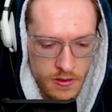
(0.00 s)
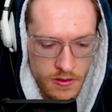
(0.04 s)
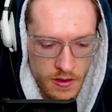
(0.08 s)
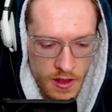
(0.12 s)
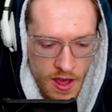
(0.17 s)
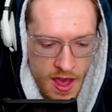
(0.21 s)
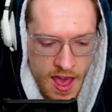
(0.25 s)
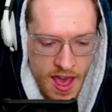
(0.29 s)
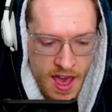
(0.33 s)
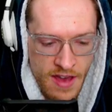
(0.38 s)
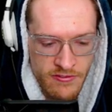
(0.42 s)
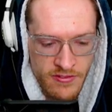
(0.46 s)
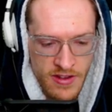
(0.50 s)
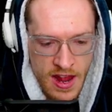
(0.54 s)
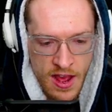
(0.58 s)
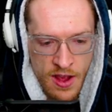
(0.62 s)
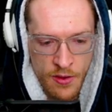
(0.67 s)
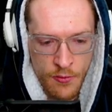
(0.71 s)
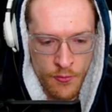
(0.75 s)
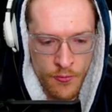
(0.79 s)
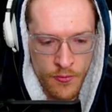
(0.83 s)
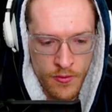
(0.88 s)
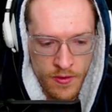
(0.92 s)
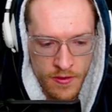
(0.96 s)
I have
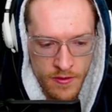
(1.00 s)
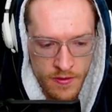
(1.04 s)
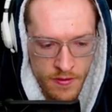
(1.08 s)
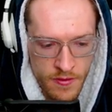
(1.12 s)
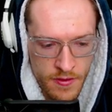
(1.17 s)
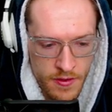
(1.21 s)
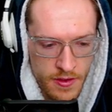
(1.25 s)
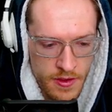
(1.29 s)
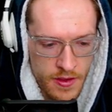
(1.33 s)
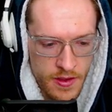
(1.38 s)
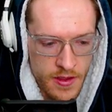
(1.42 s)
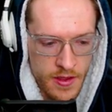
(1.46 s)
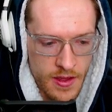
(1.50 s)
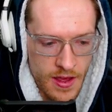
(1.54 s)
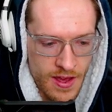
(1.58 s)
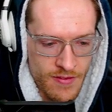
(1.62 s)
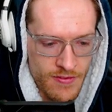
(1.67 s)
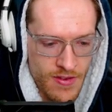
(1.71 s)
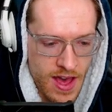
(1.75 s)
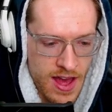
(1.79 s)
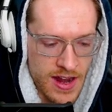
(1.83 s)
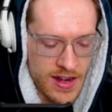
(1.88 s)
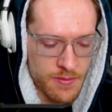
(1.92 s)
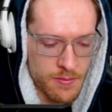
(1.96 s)
now. I've
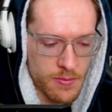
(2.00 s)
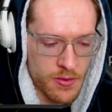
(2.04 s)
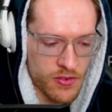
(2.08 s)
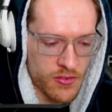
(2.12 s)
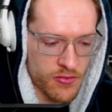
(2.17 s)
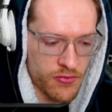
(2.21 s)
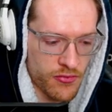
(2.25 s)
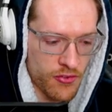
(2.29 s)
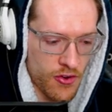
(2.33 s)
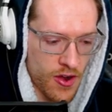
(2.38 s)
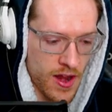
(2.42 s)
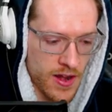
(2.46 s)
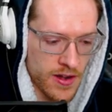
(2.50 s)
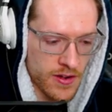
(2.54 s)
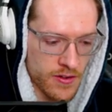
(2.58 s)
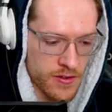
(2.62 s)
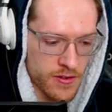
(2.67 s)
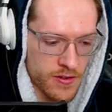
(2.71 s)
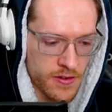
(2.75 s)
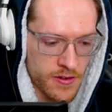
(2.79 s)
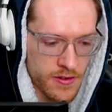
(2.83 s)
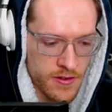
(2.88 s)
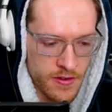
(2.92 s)
added him as a friend.